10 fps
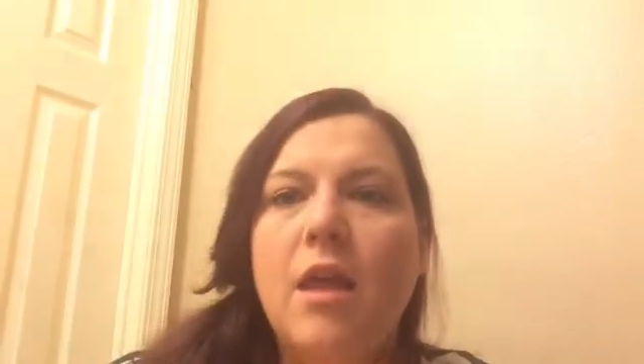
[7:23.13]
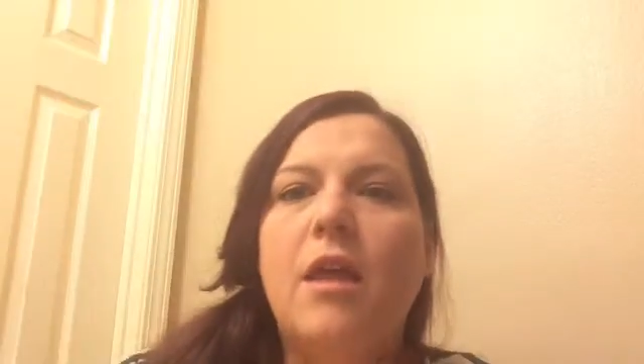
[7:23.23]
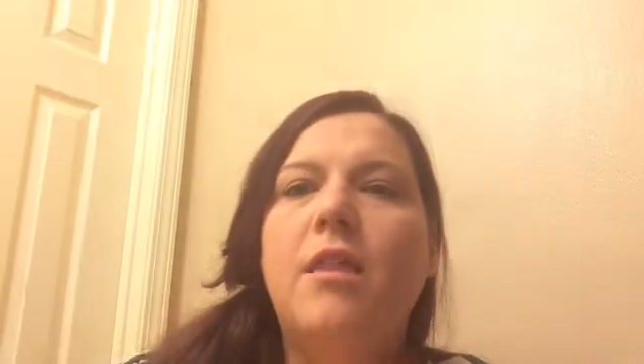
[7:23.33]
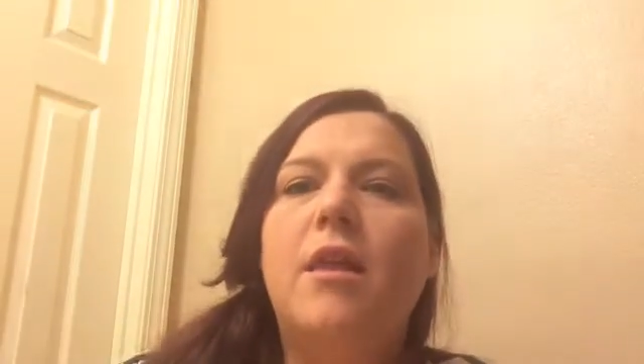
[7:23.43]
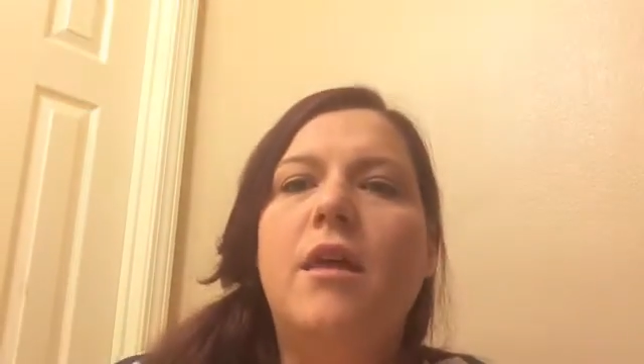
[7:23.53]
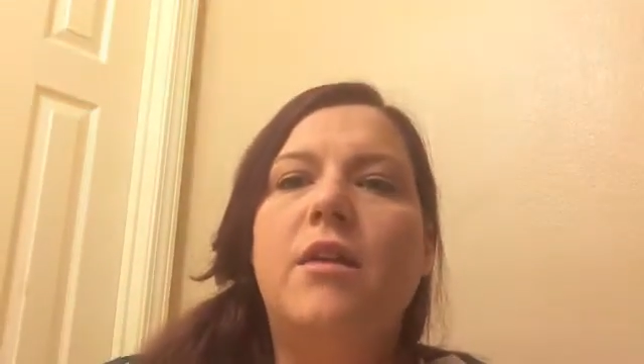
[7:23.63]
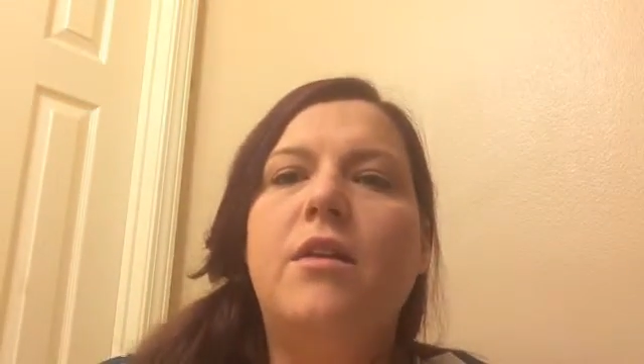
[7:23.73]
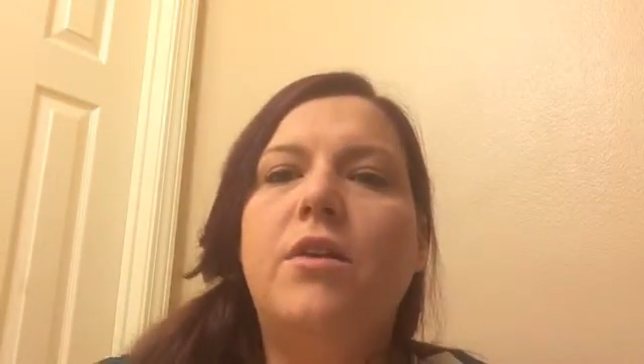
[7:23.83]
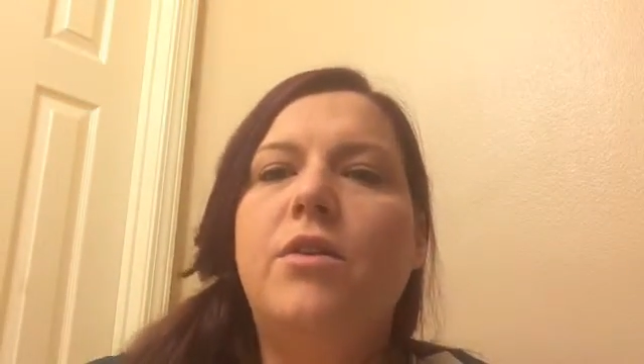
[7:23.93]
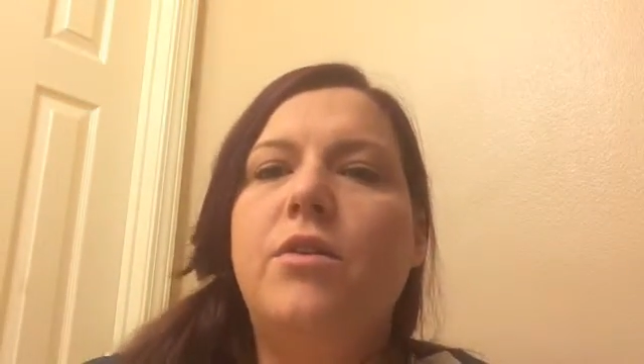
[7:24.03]
And then
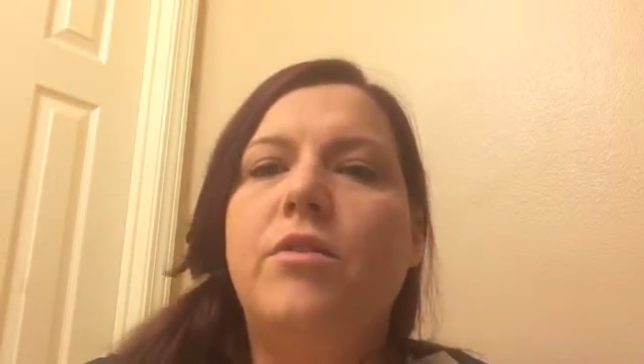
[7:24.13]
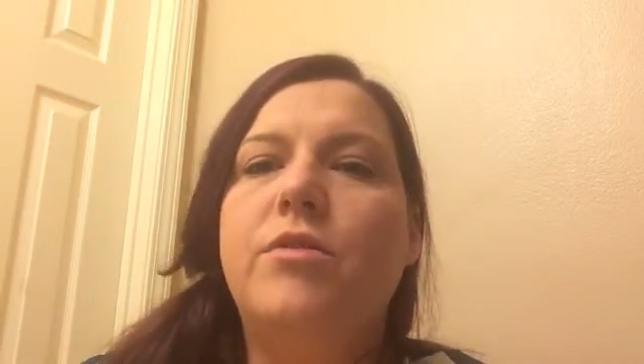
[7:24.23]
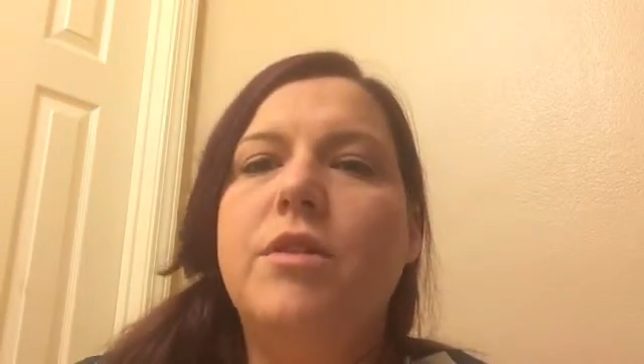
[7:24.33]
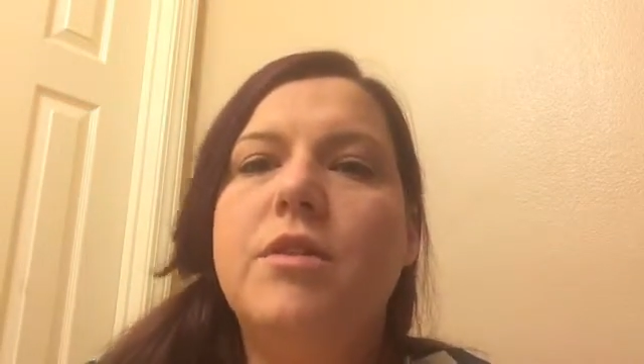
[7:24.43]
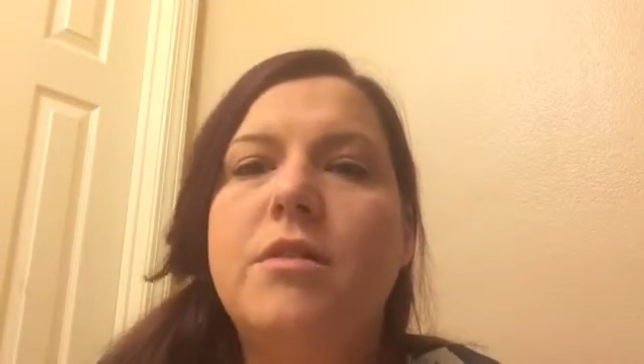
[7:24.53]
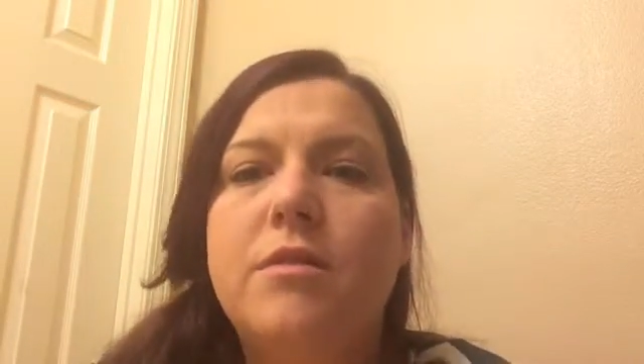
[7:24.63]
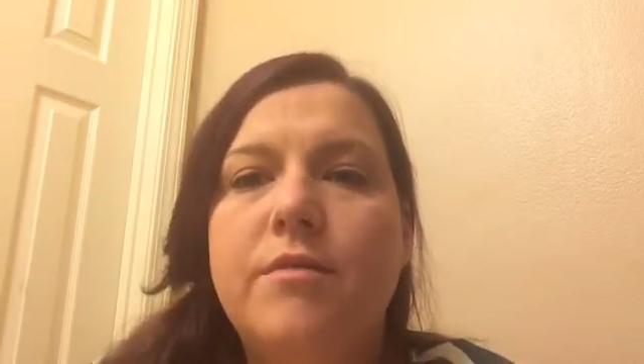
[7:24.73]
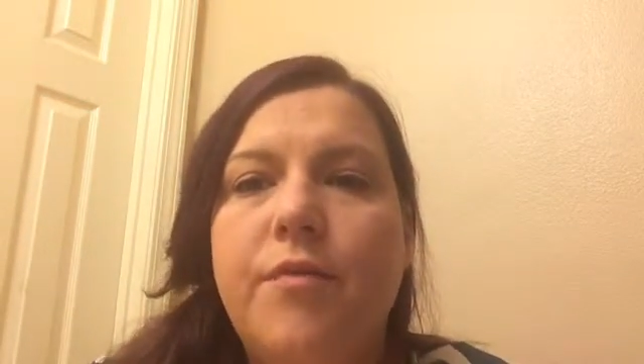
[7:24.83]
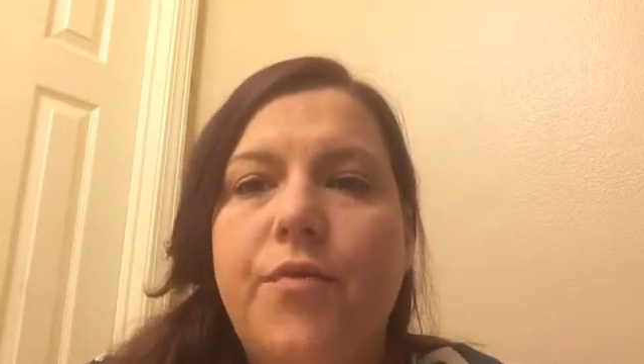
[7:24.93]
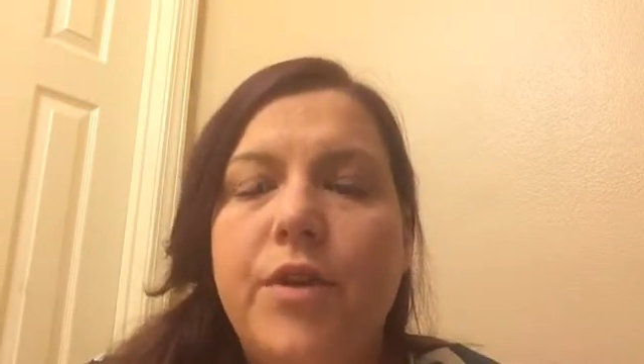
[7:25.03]
you just
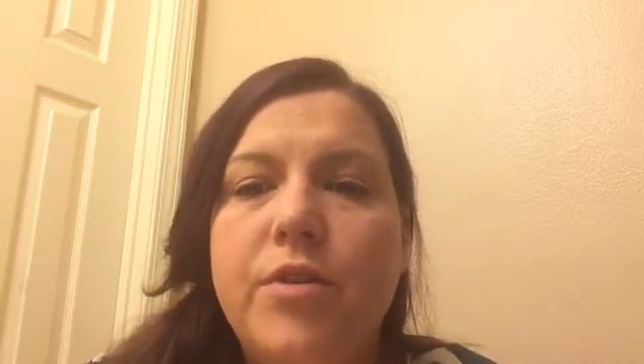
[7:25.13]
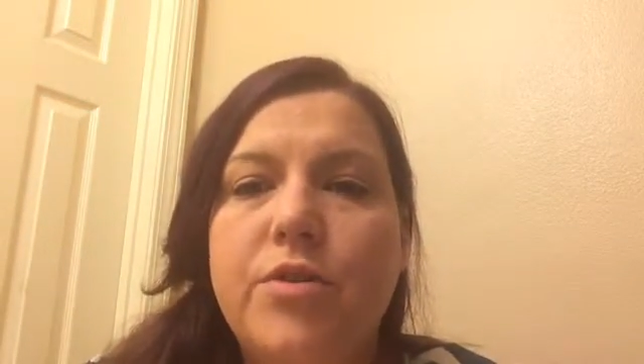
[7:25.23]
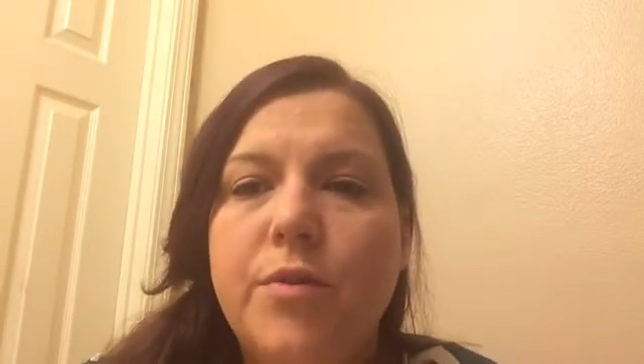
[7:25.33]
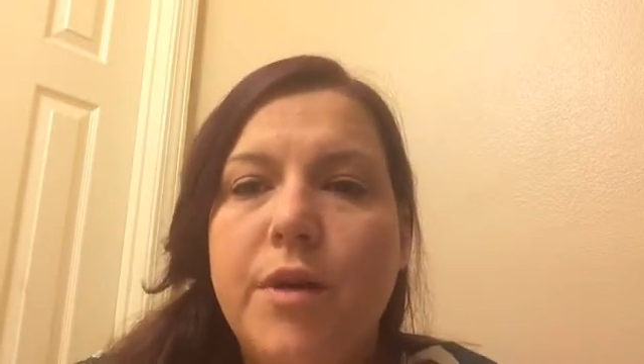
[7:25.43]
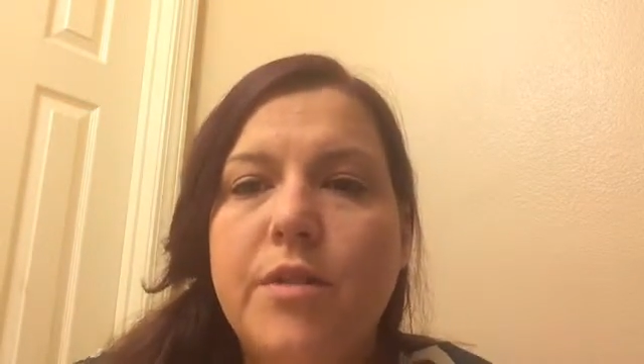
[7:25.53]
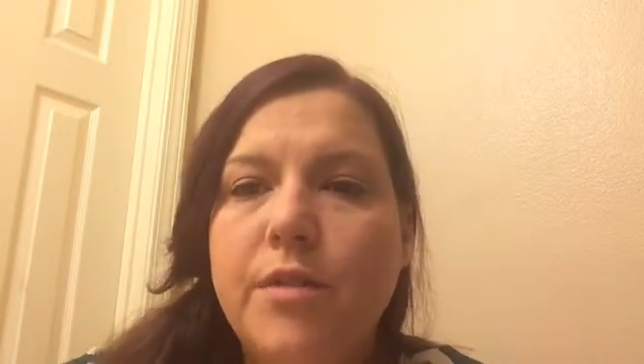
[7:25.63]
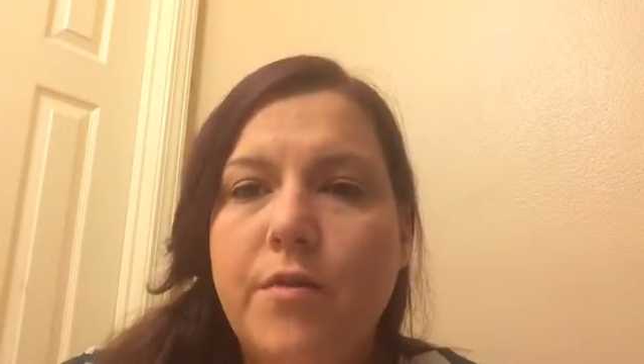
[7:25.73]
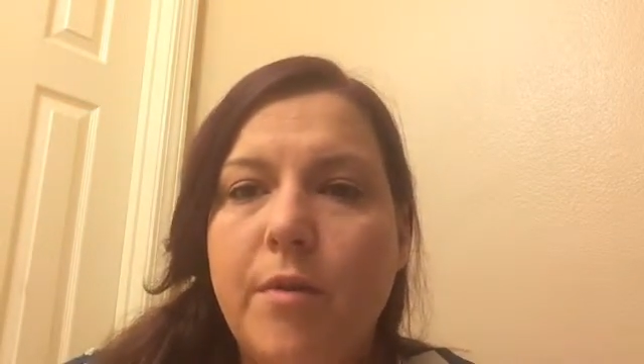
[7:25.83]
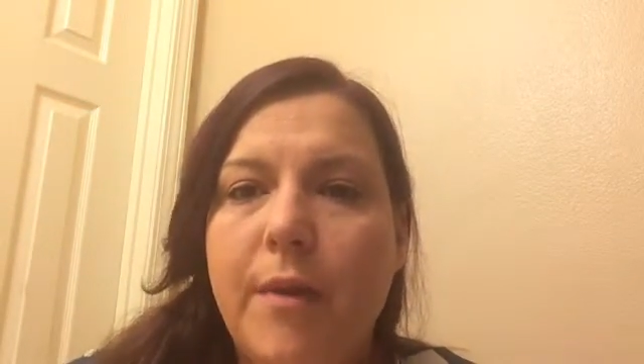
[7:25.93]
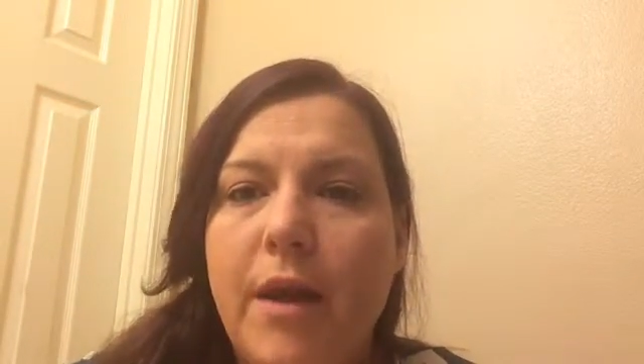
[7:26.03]
finish the rest
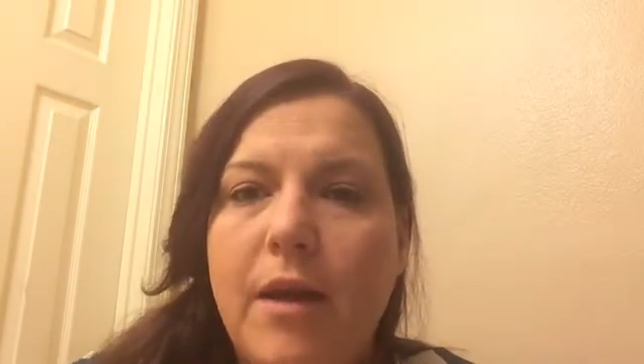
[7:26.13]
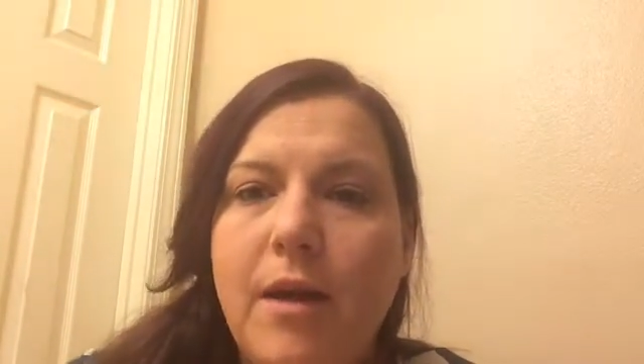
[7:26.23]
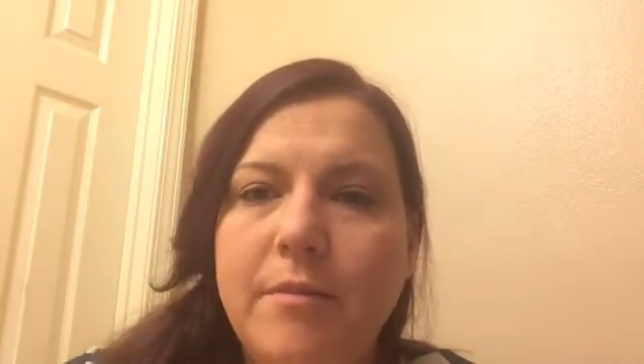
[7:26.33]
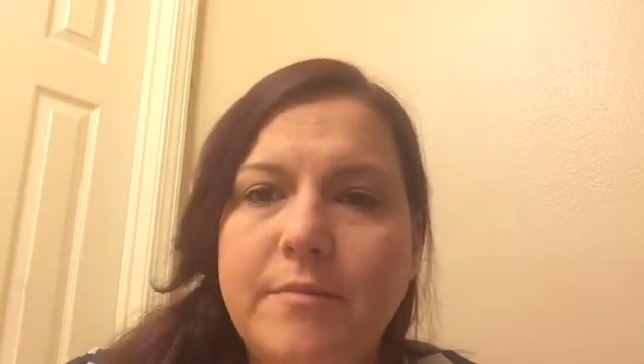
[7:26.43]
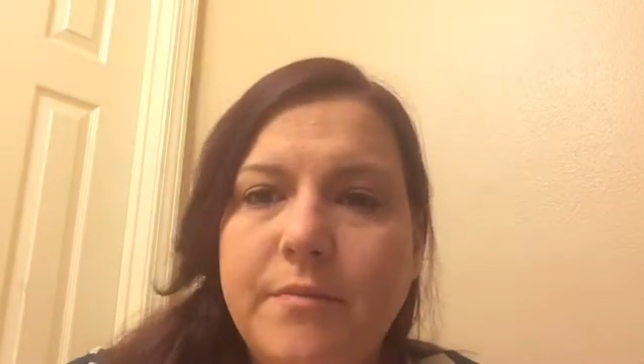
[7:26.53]
of your makeup.